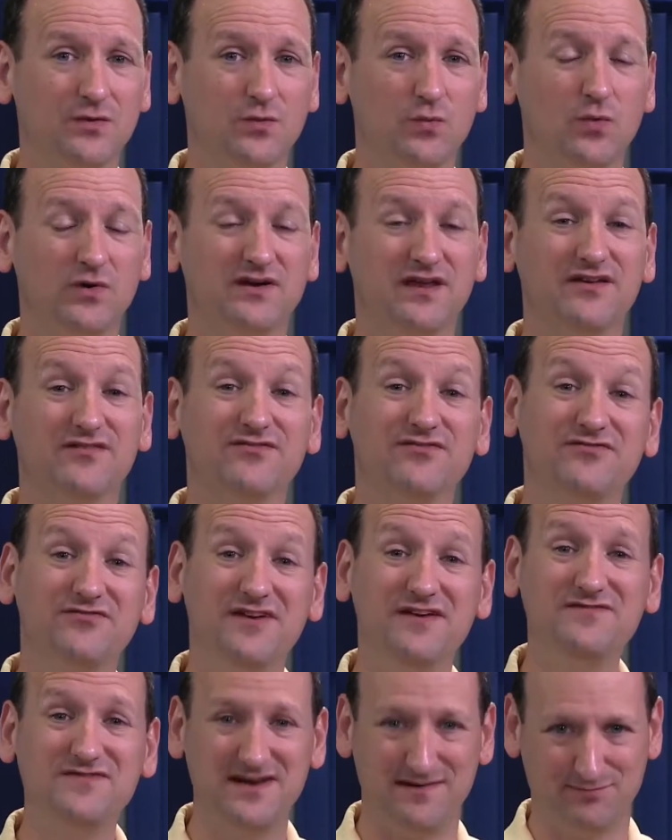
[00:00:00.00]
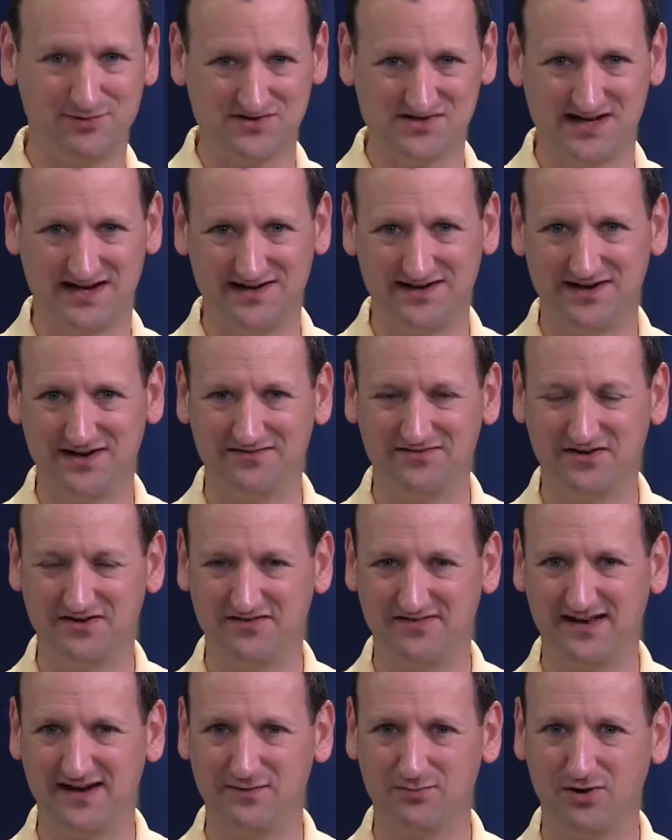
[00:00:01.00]
would get 50% of the
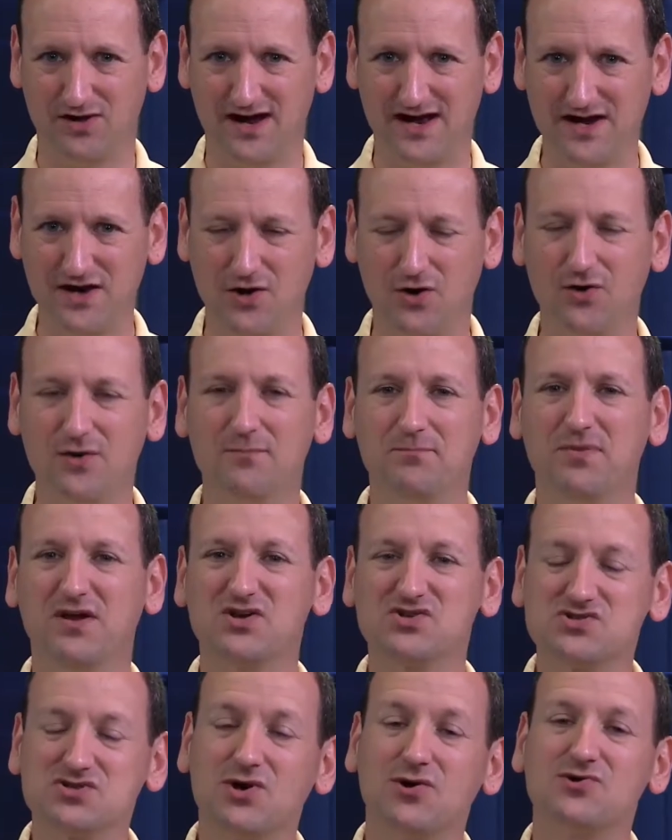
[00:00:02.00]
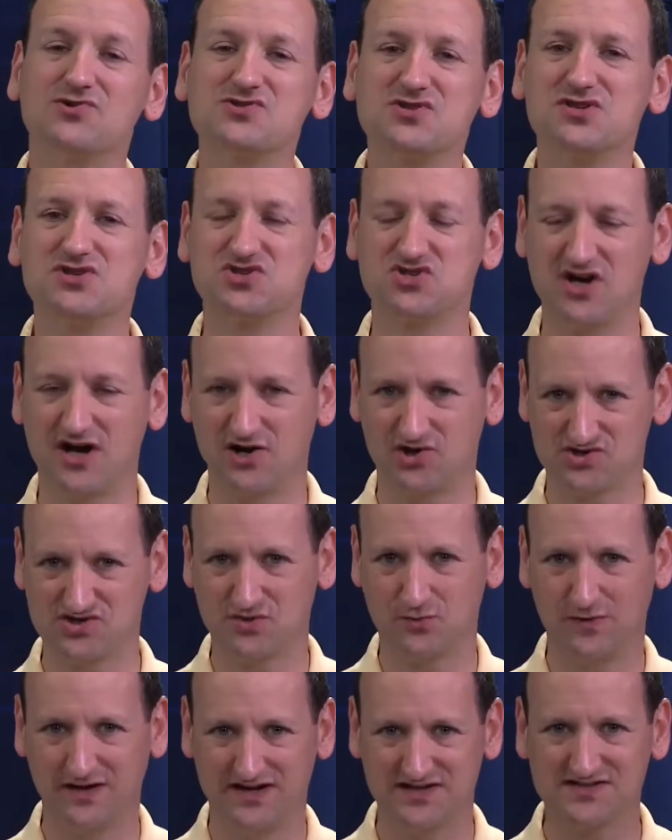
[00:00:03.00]
available I/O because those are the shares
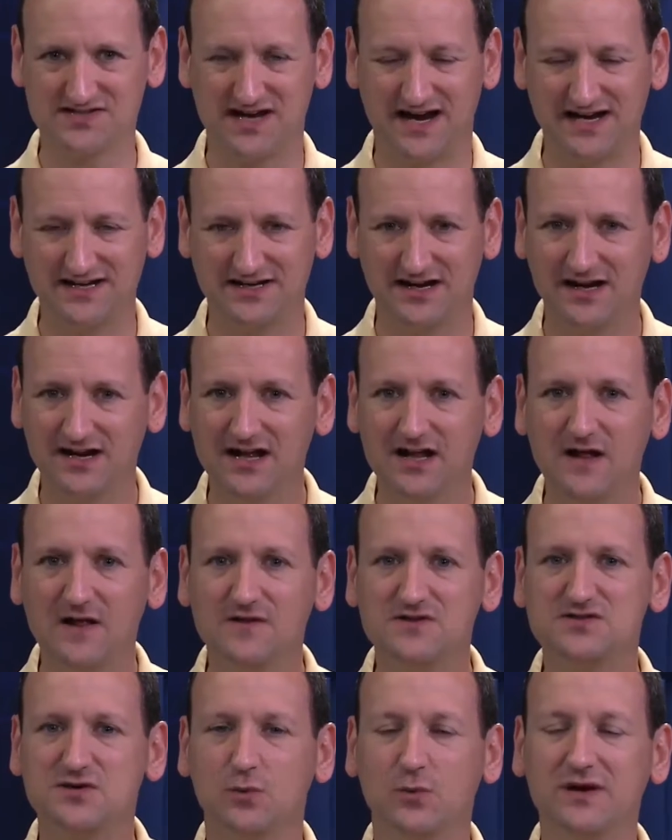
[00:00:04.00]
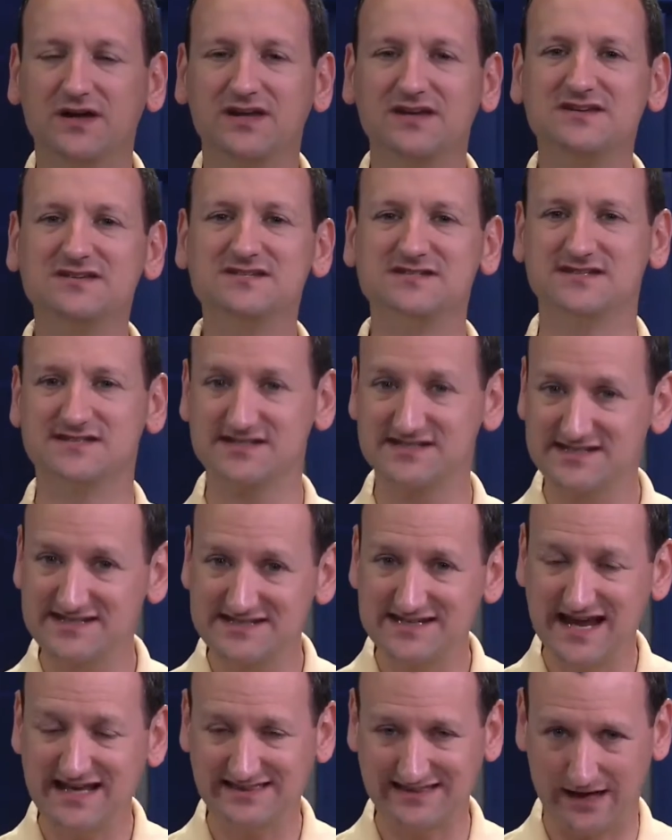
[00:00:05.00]
that we assigned it. So we can
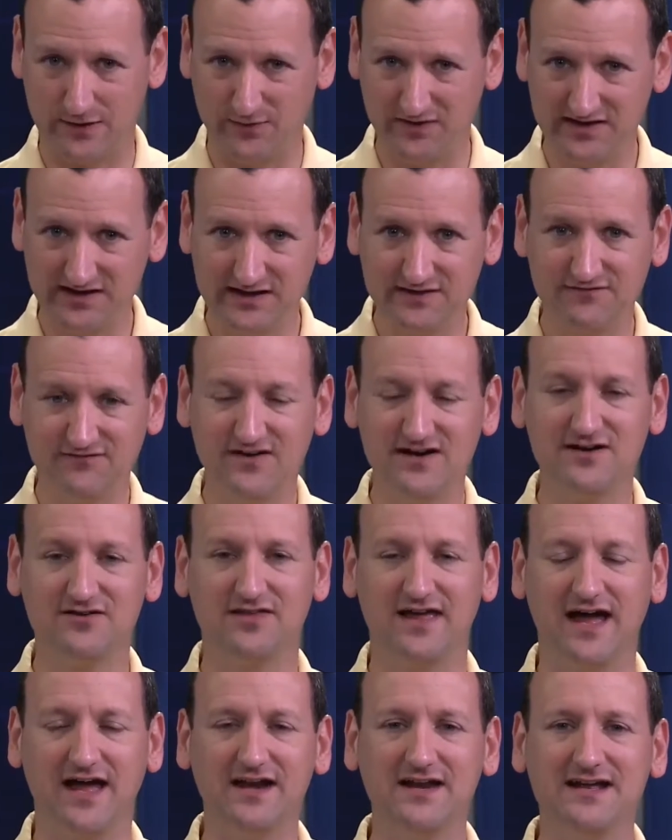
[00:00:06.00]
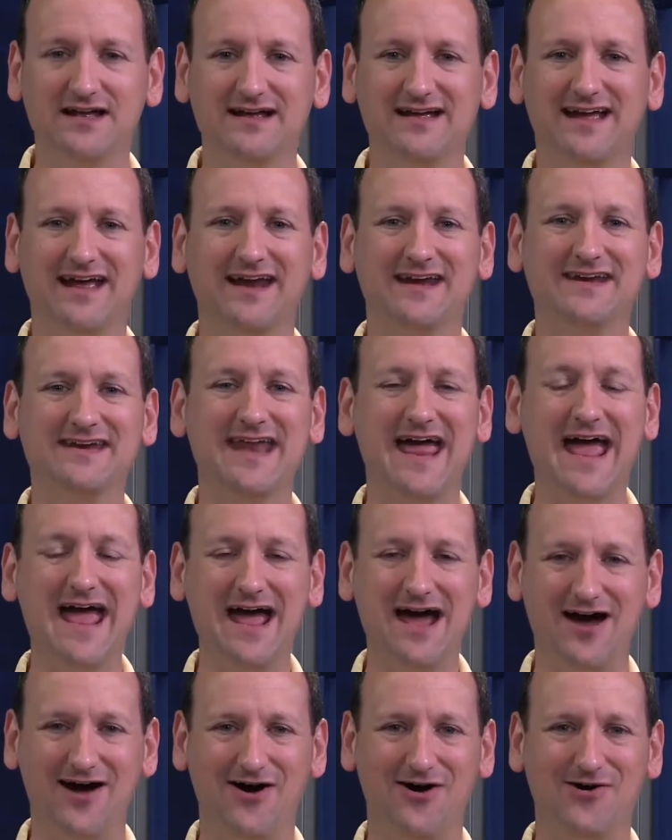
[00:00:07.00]
set that, we can configure that, and
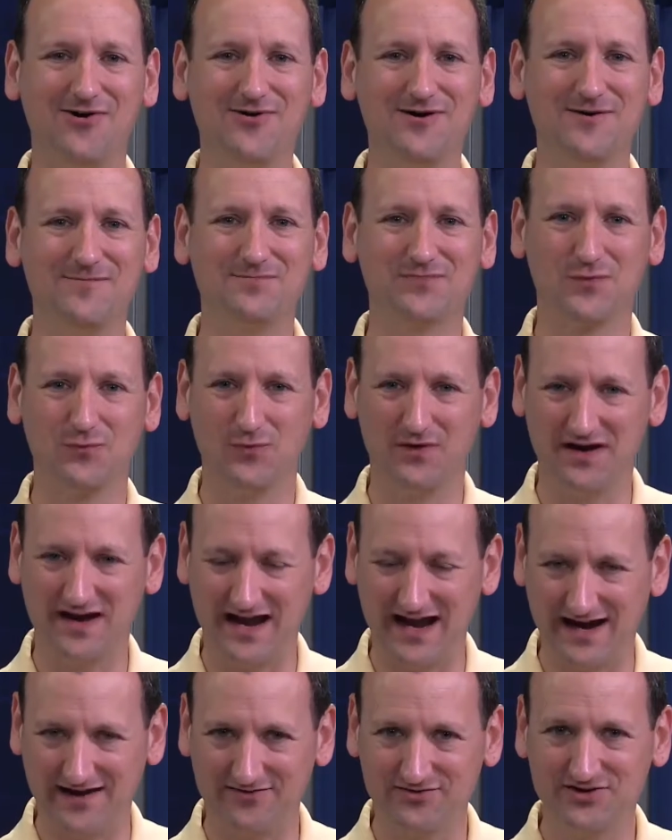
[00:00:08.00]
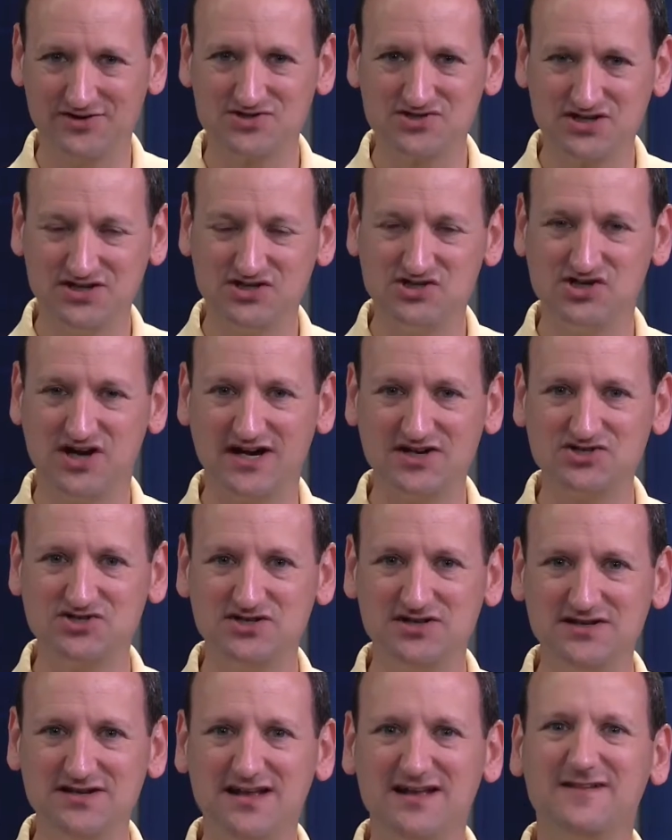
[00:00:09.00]
now whenever there's
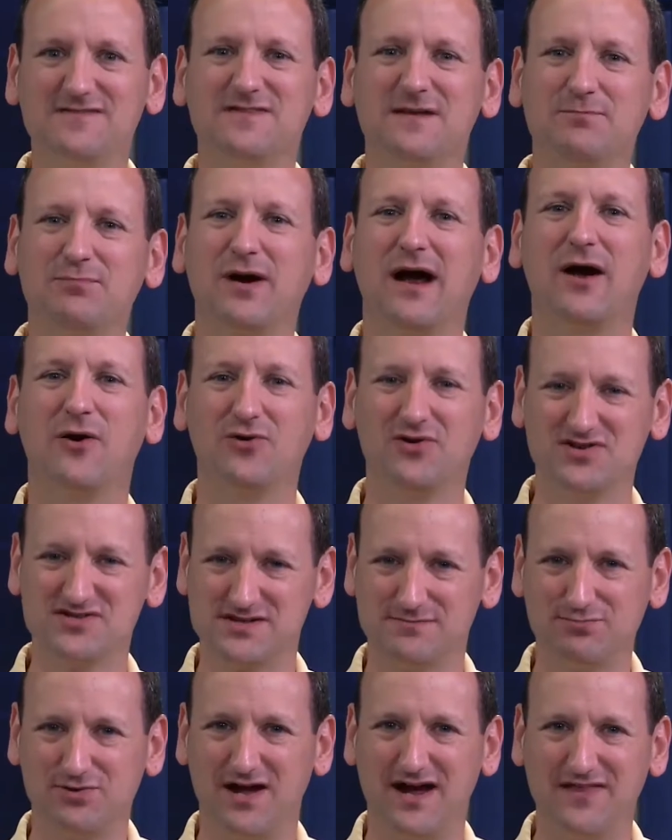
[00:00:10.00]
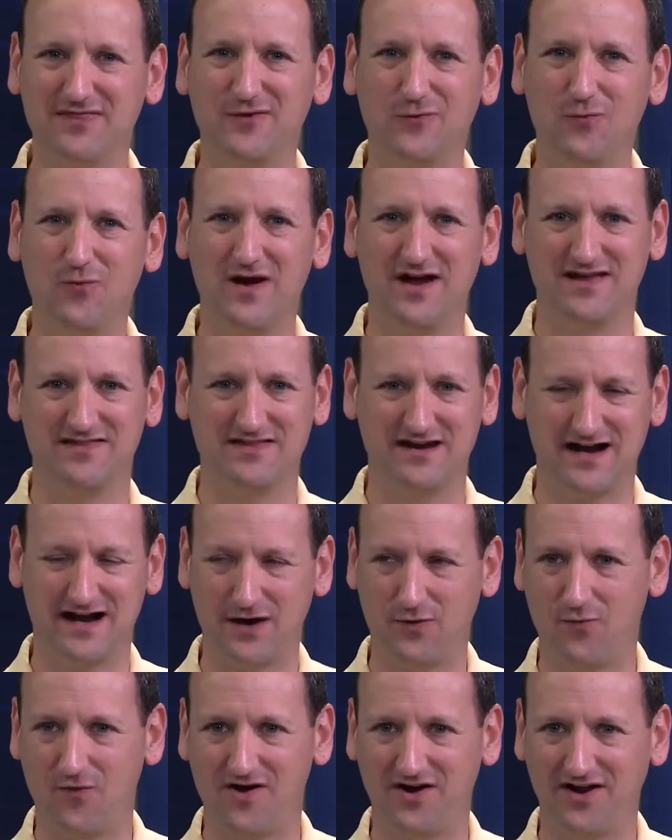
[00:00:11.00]
congestion, the priority is applied the way that
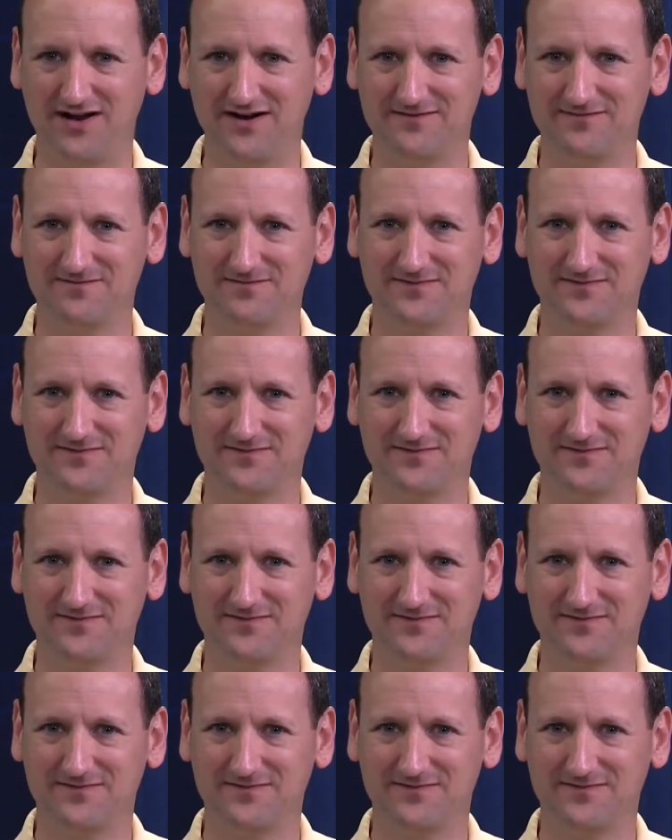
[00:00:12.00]
I want it.